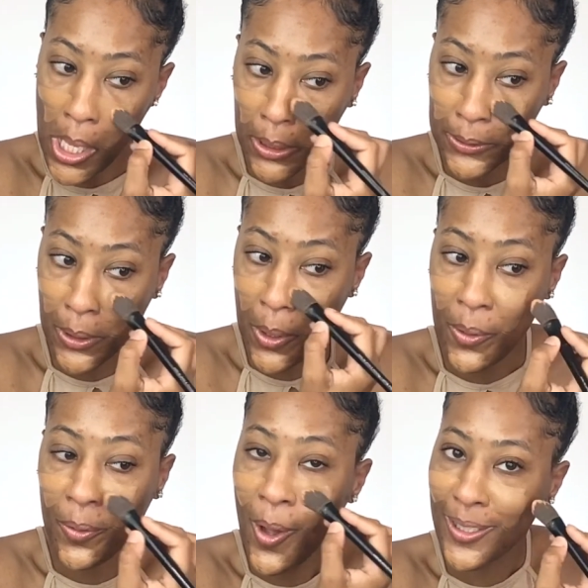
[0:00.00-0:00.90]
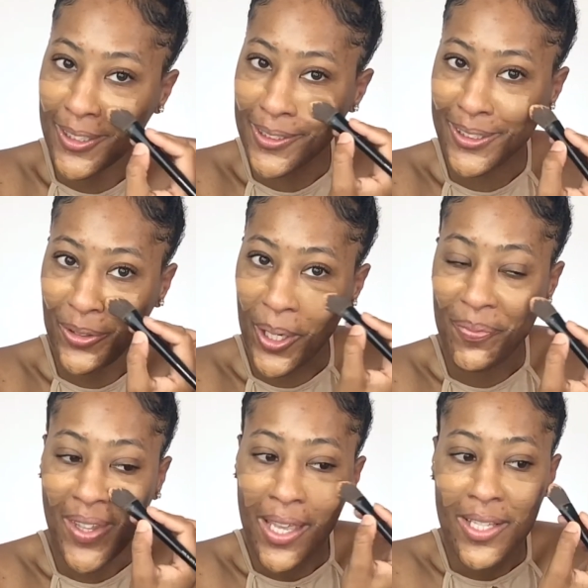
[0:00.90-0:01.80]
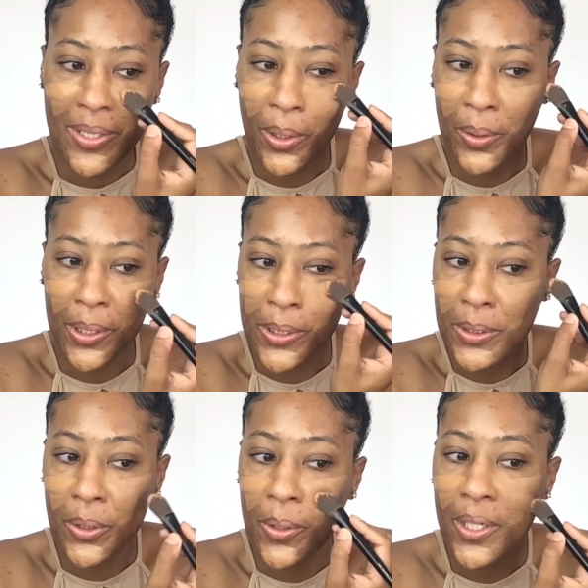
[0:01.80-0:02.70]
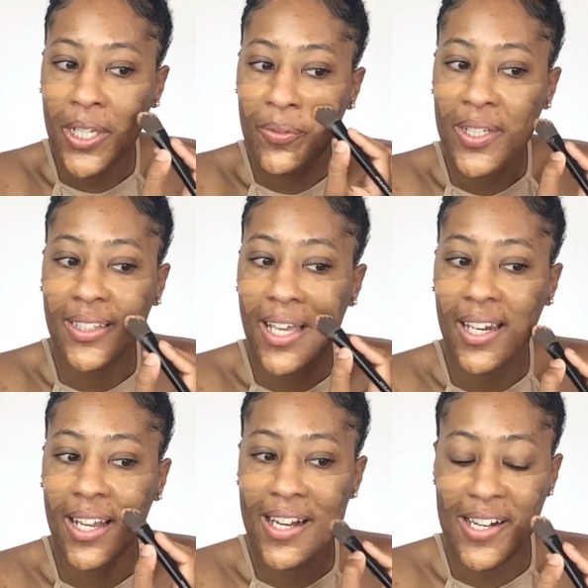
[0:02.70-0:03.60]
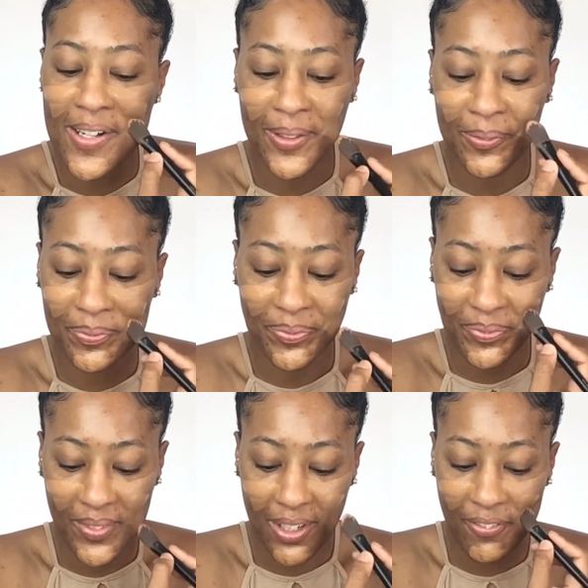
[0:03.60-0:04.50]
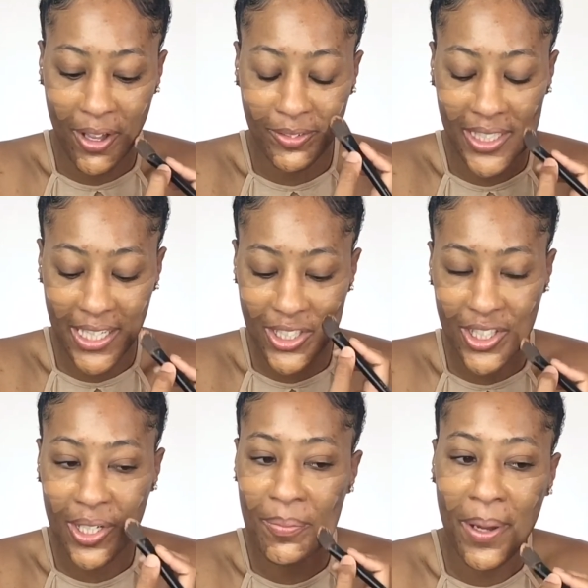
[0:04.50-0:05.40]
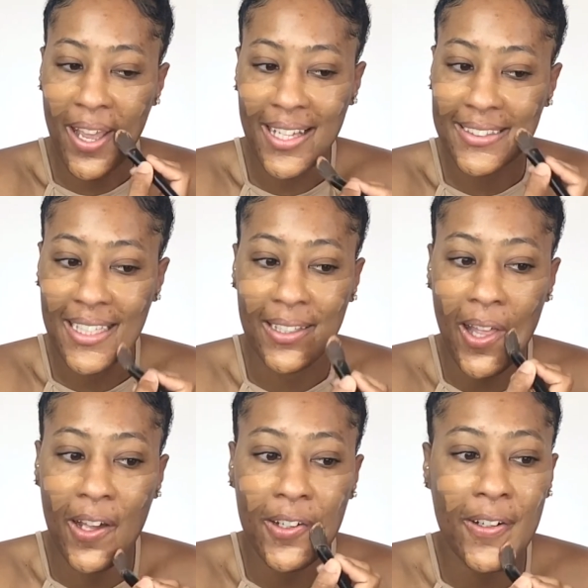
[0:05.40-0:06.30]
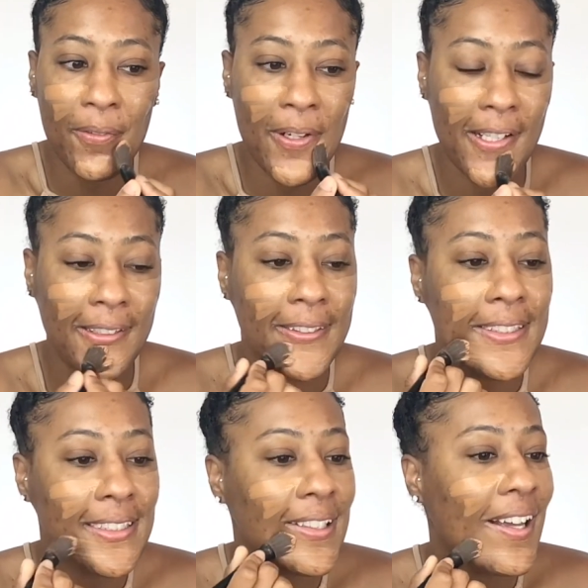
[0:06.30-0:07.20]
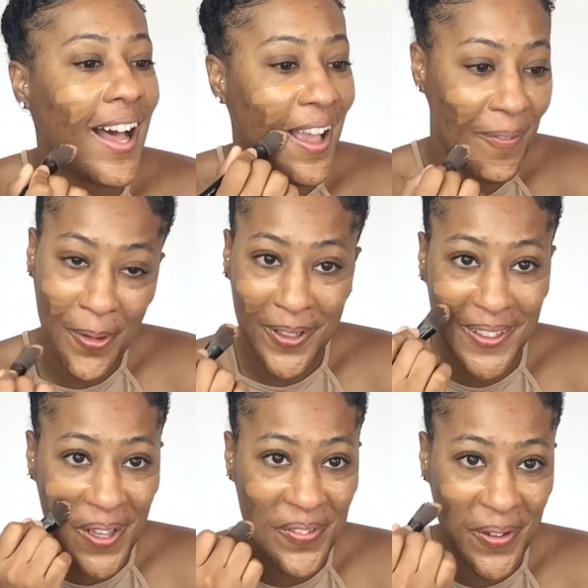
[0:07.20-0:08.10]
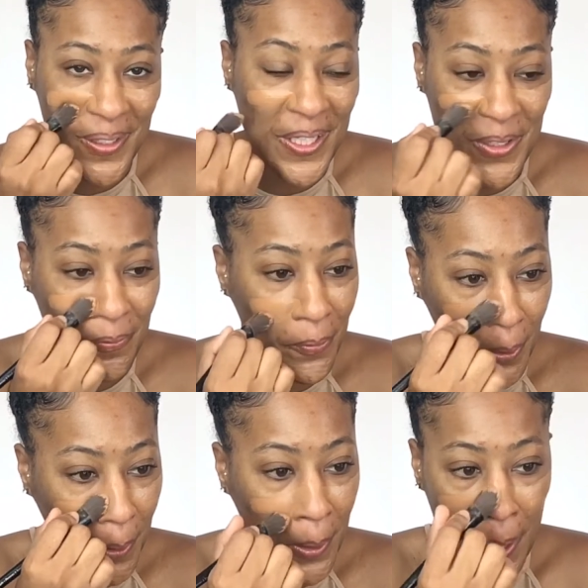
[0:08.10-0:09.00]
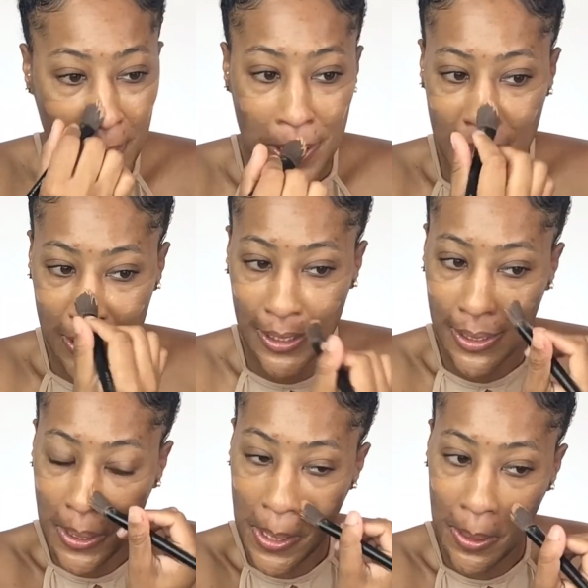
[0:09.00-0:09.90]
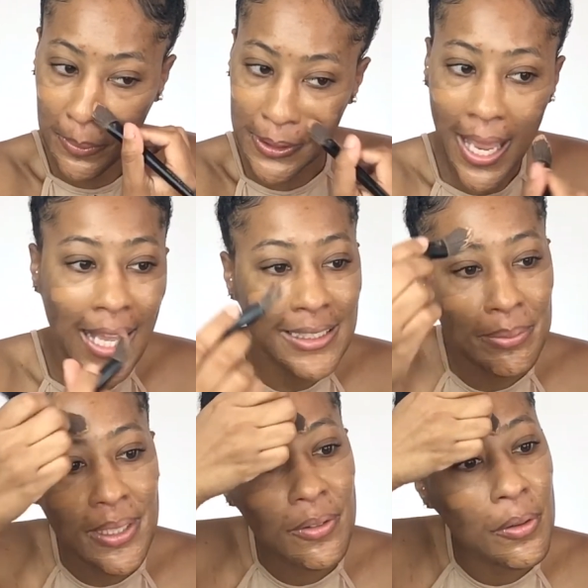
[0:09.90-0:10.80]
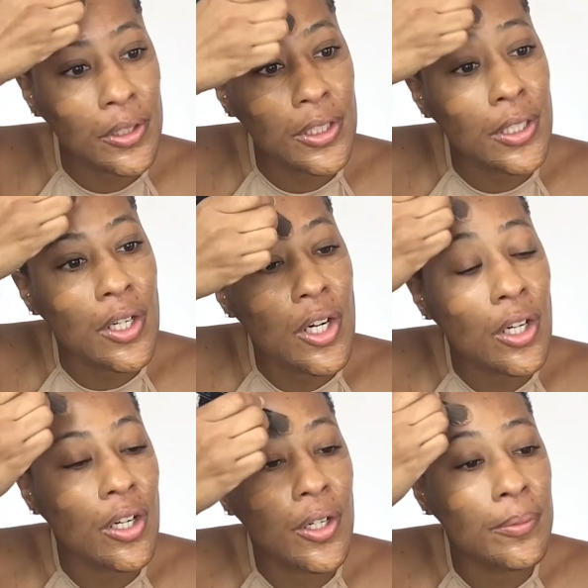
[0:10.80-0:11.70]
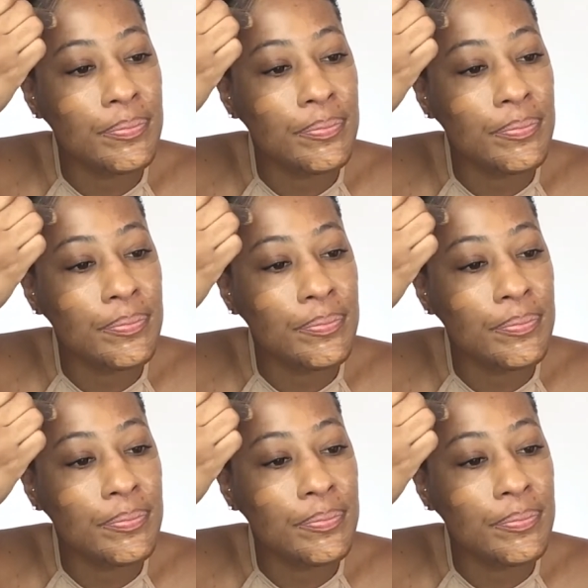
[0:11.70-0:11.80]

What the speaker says: So on to the story. So the story with that foundation by Estee Lauder was I ordered that foundation for her. She did. She asked me to order her